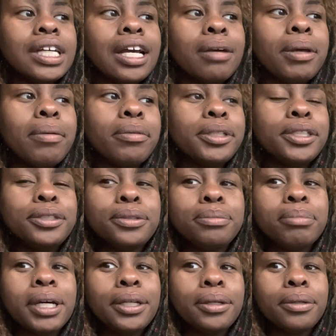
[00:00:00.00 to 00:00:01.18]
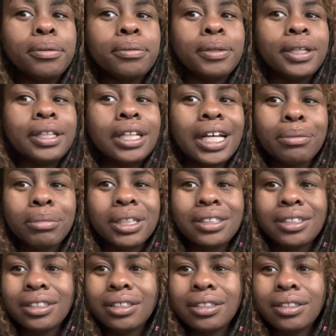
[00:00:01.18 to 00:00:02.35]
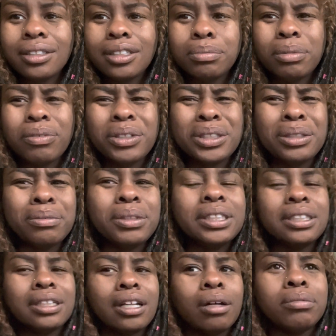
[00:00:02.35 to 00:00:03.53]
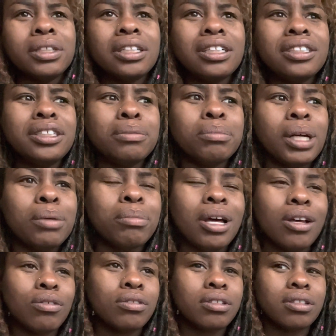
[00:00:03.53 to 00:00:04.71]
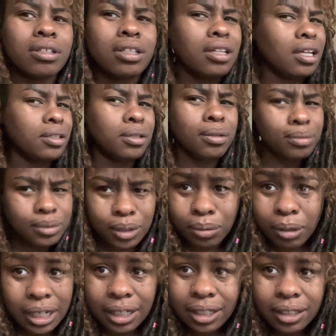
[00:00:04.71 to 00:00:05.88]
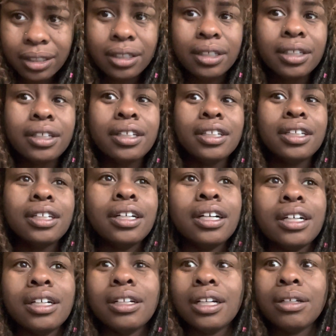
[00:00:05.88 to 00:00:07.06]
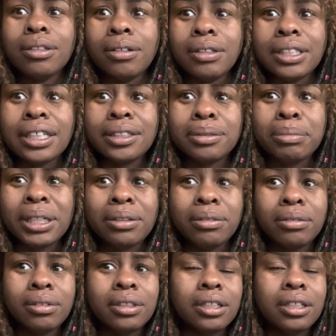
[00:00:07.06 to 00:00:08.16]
I'm able to do better with, like, my sentences, but for some reason, I'm clutching my mouth, and I don't know why. I don't know what that's about.